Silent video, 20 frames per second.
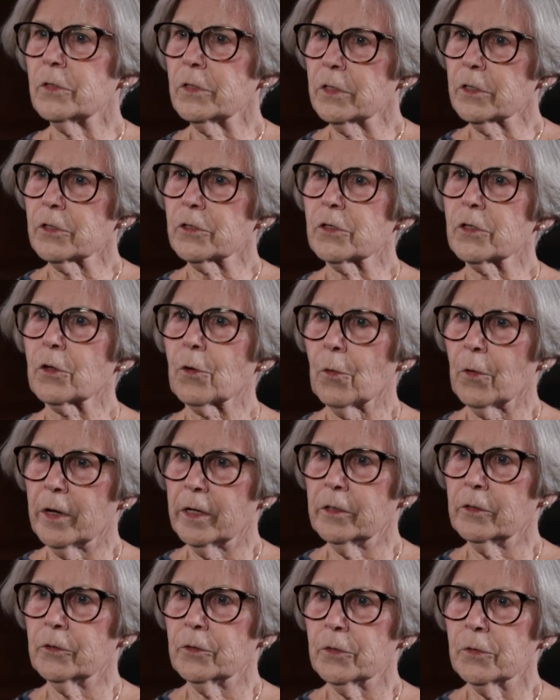6th
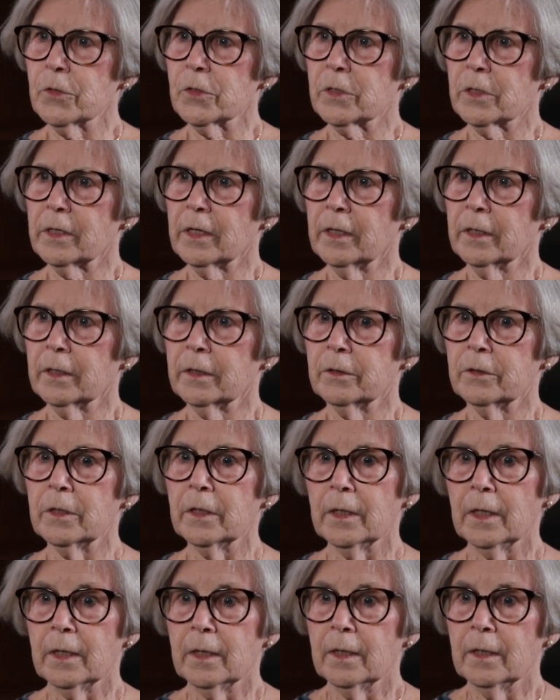graders. And
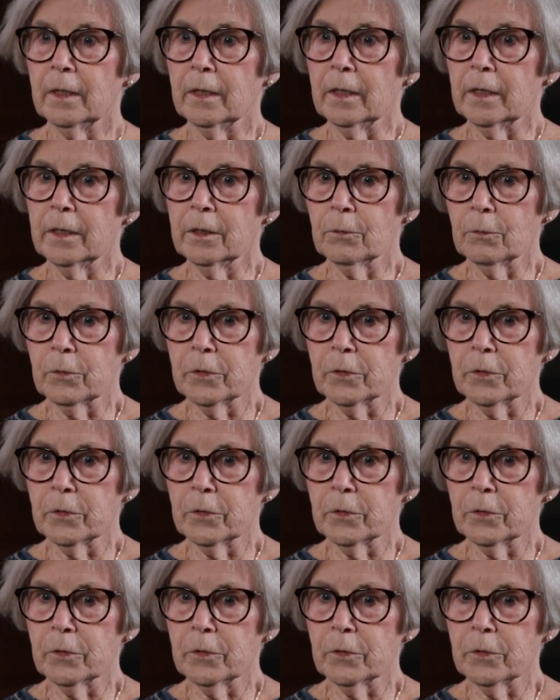it